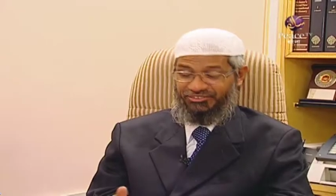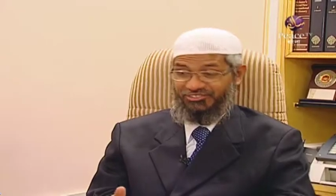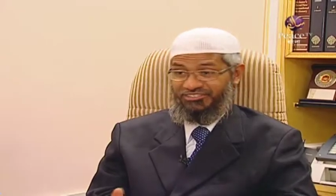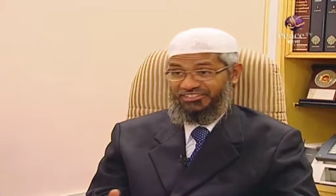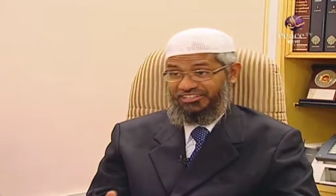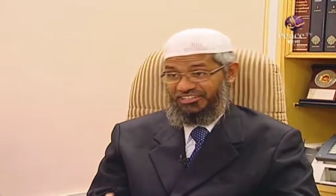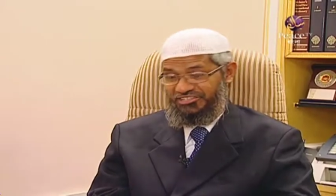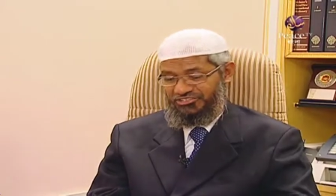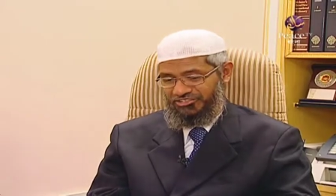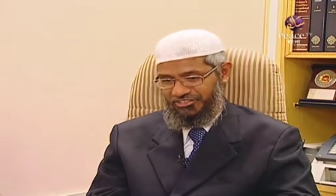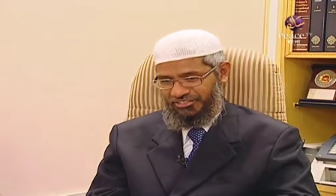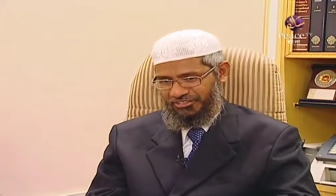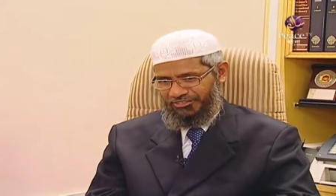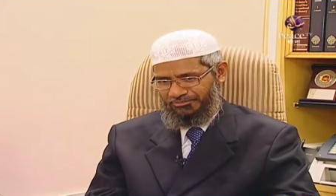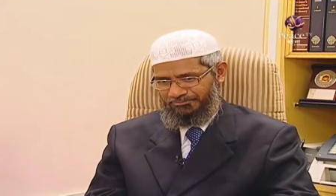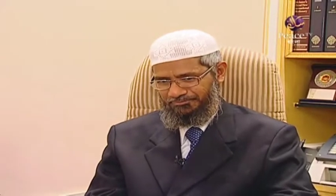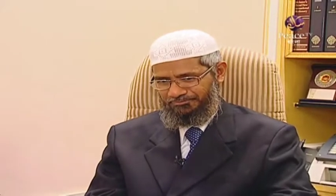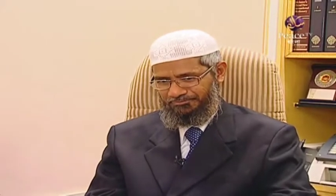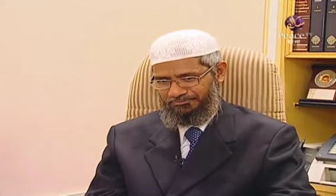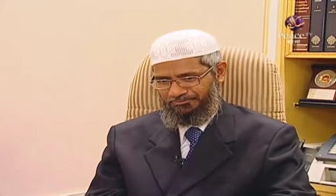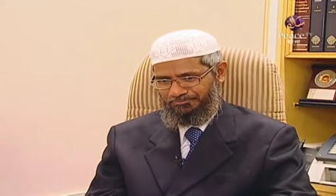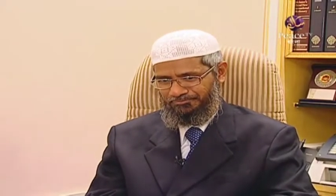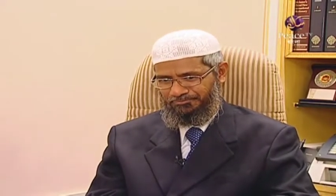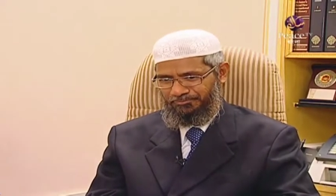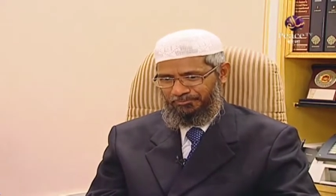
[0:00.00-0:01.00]
that there was an
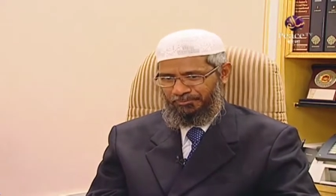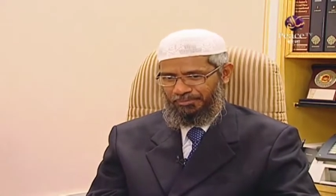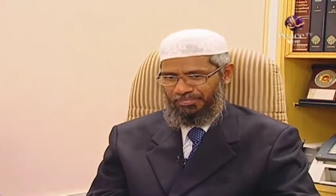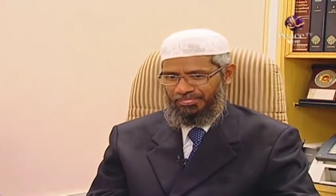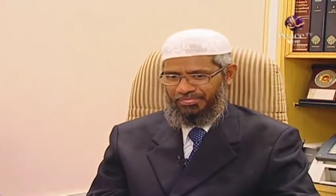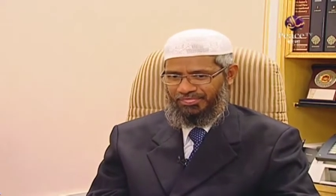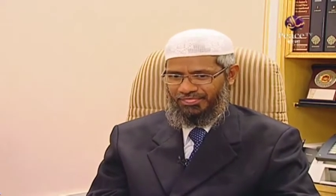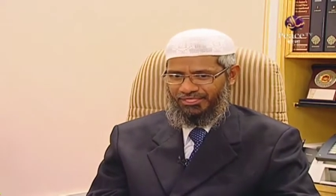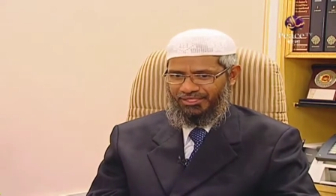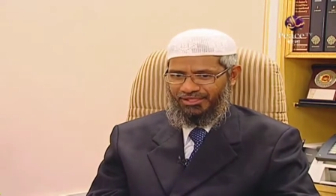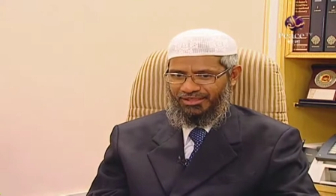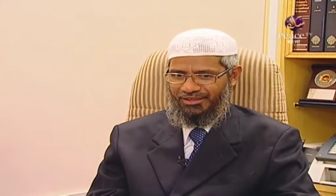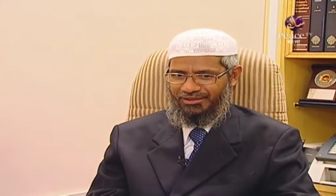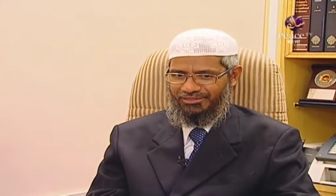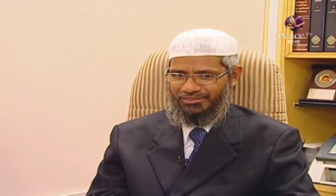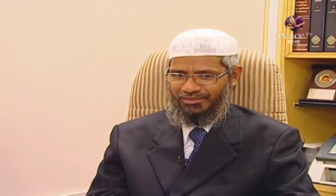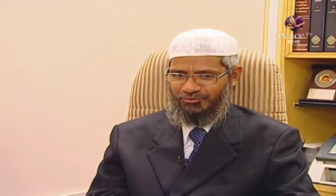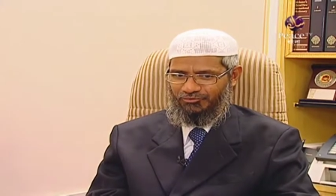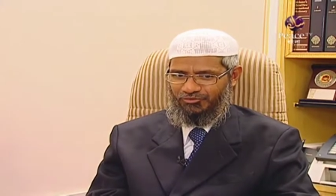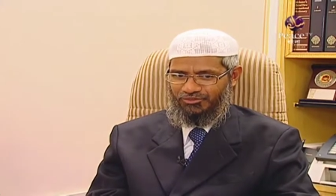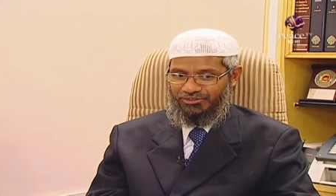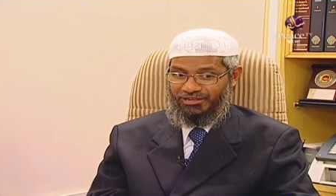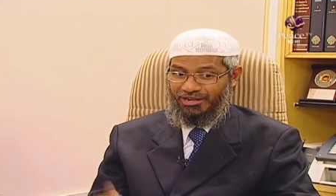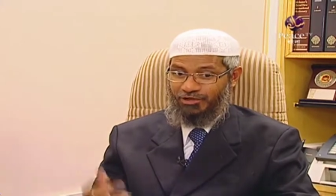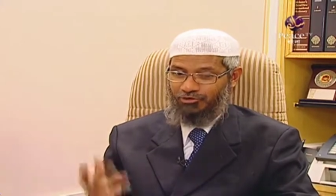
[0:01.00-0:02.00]
engineer, and
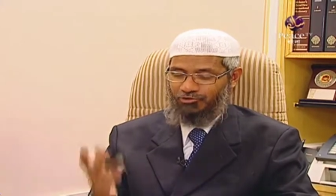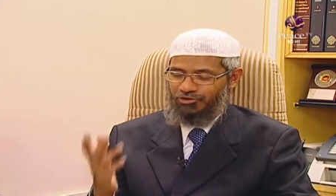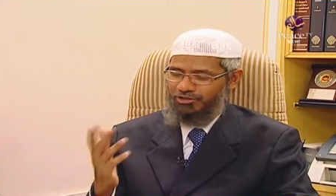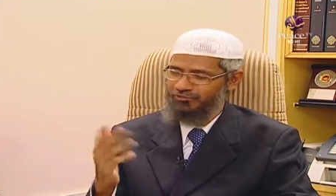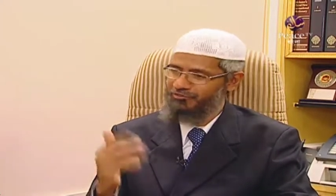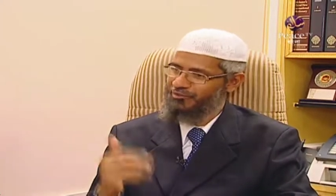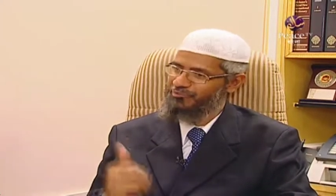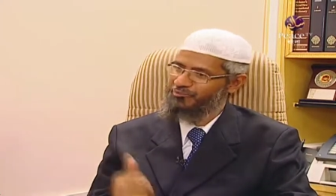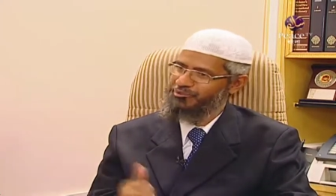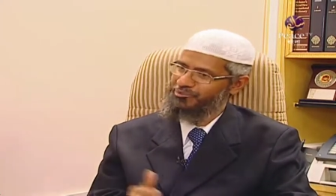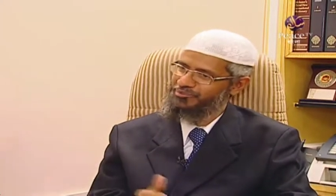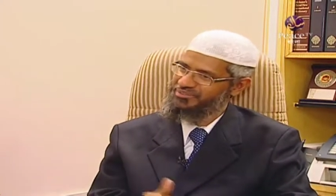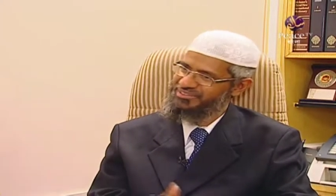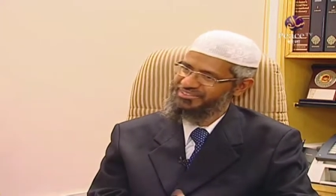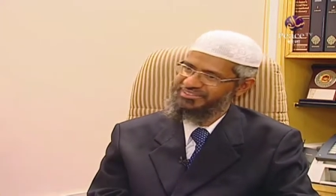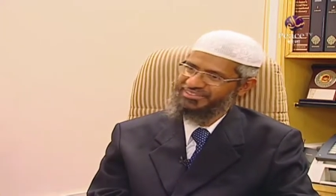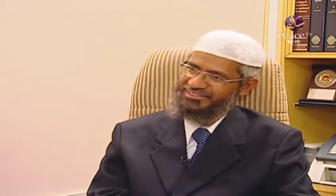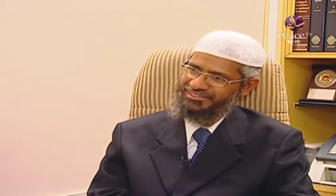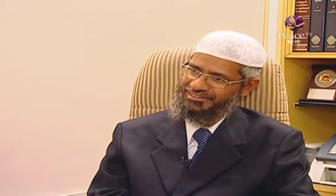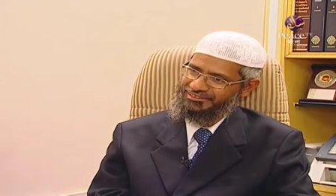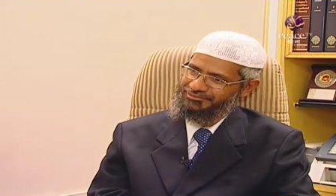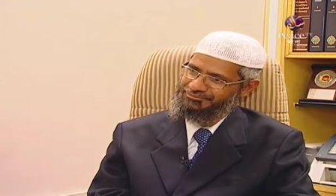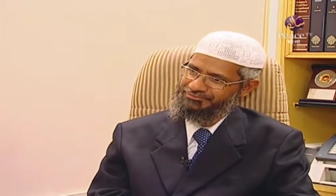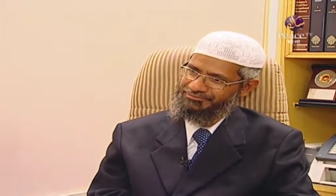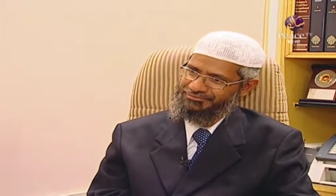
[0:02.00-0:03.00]
his name was Rahul, if I'm not
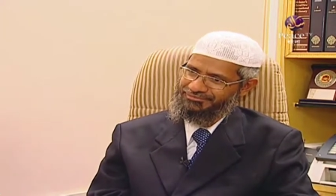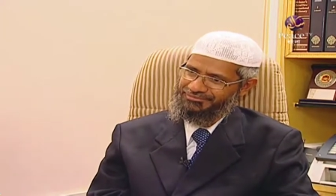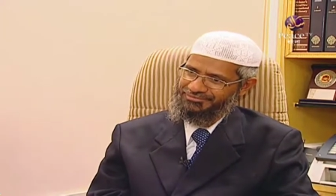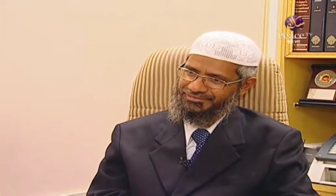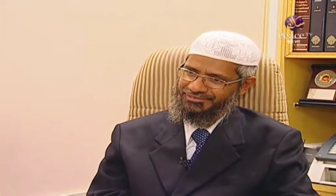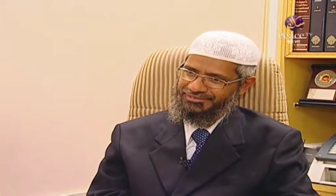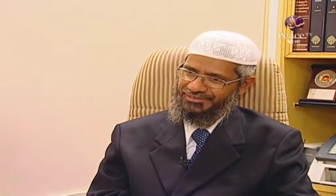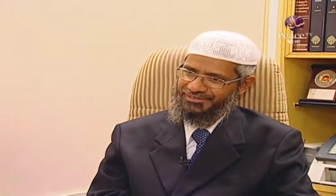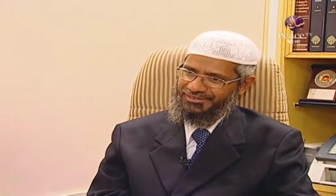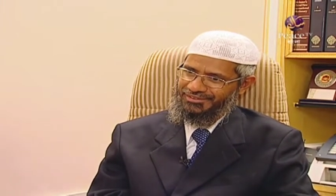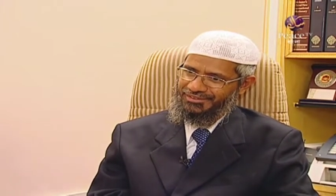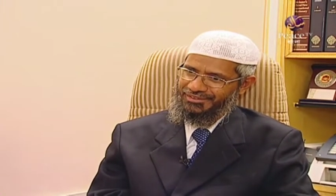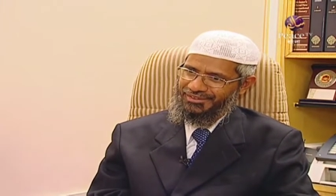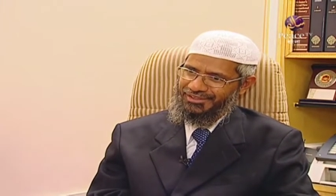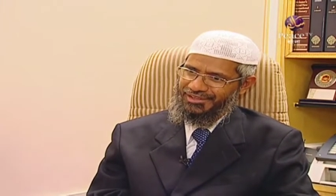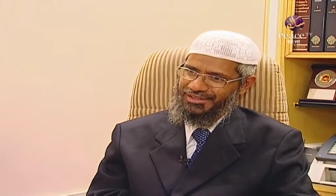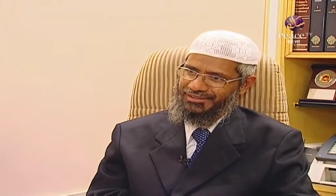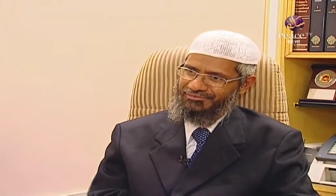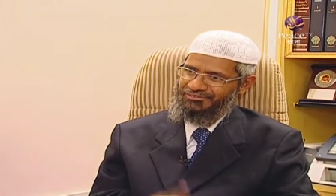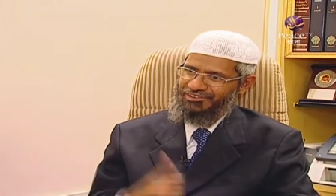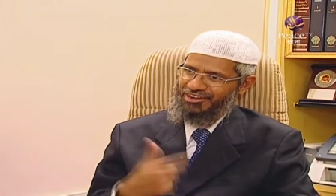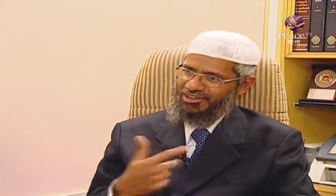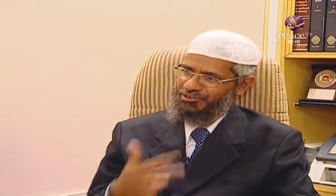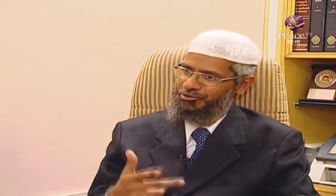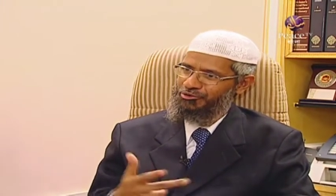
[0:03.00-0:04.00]
mistaken.
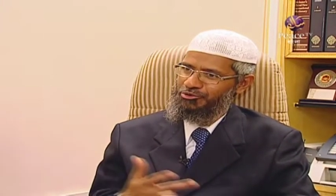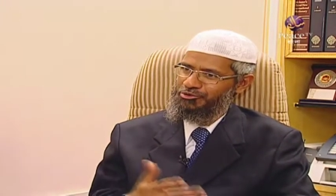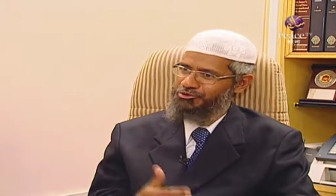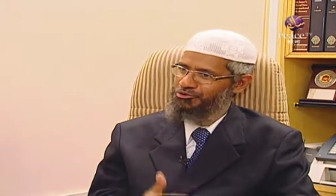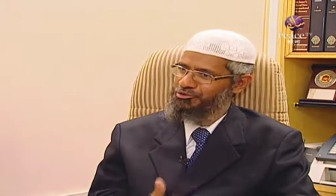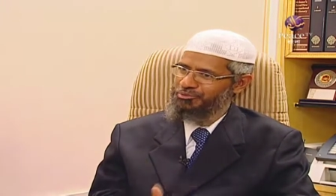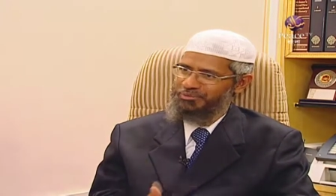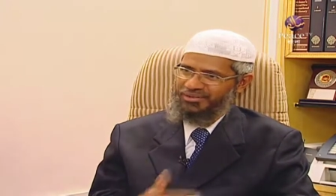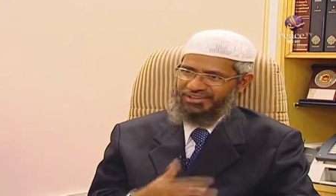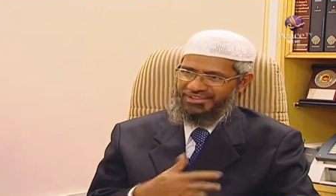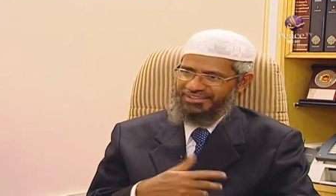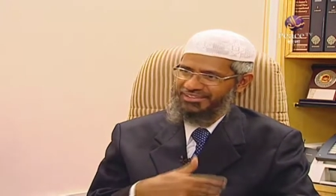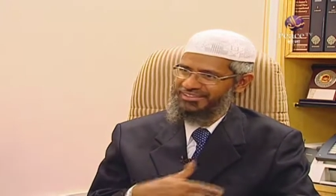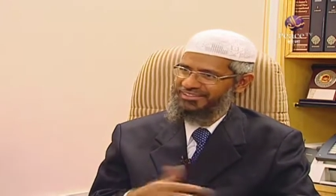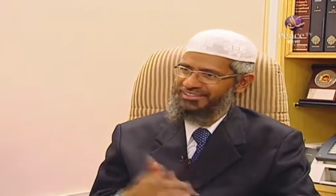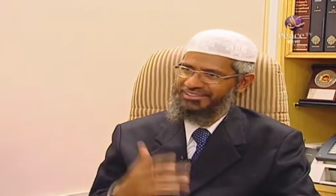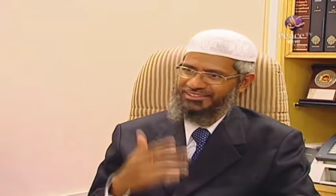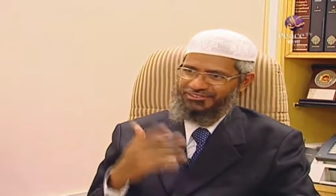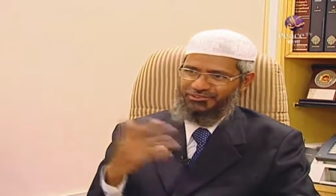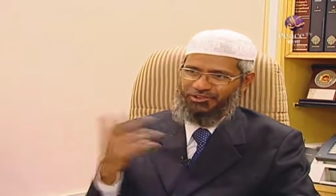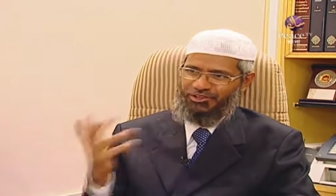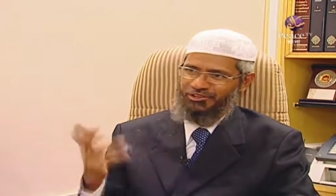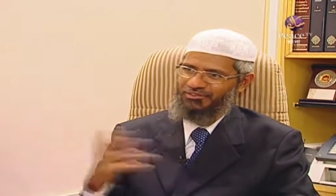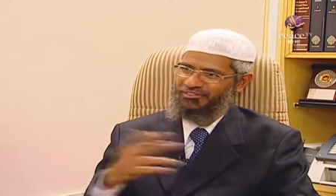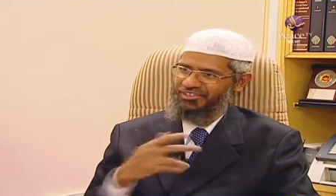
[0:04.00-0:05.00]
And when I go to Dubai,
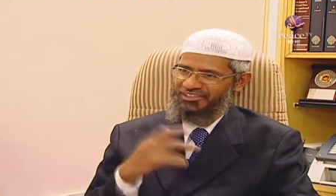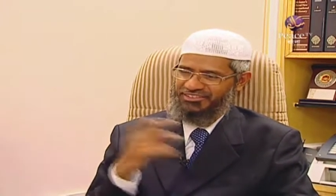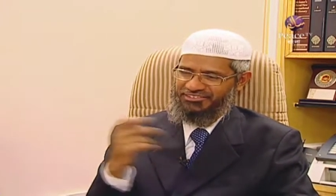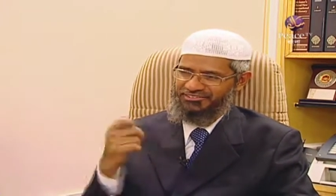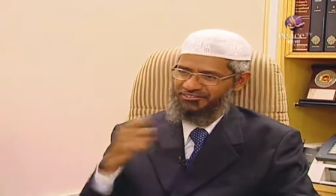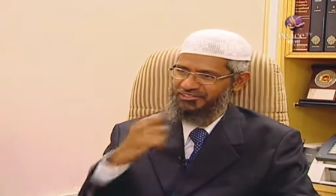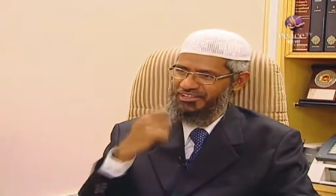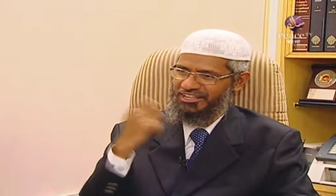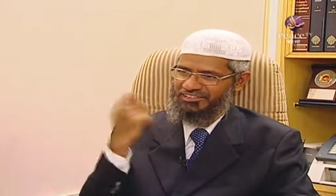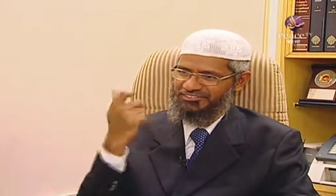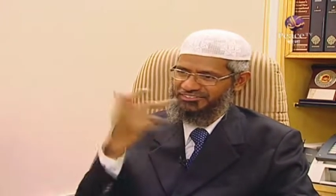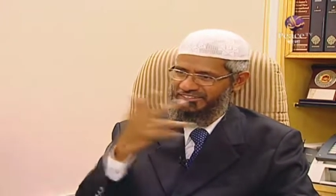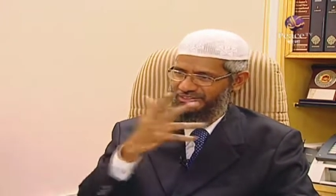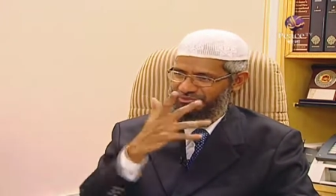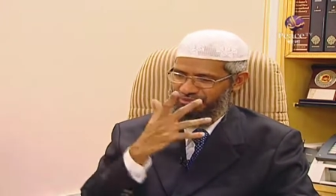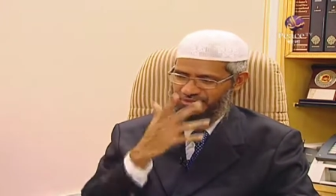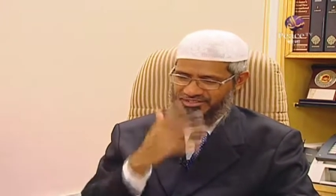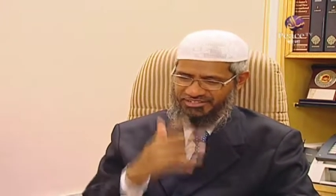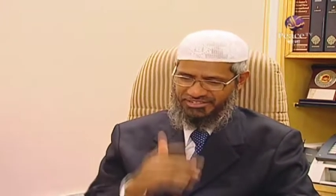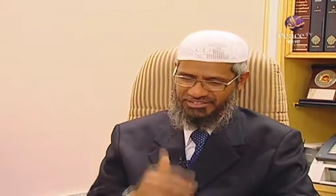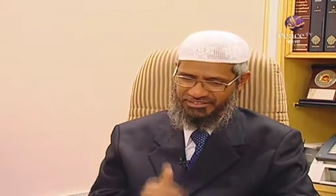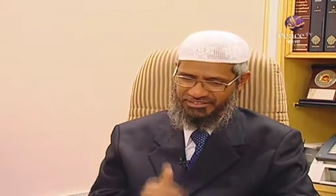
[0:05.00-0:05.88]
he's always asking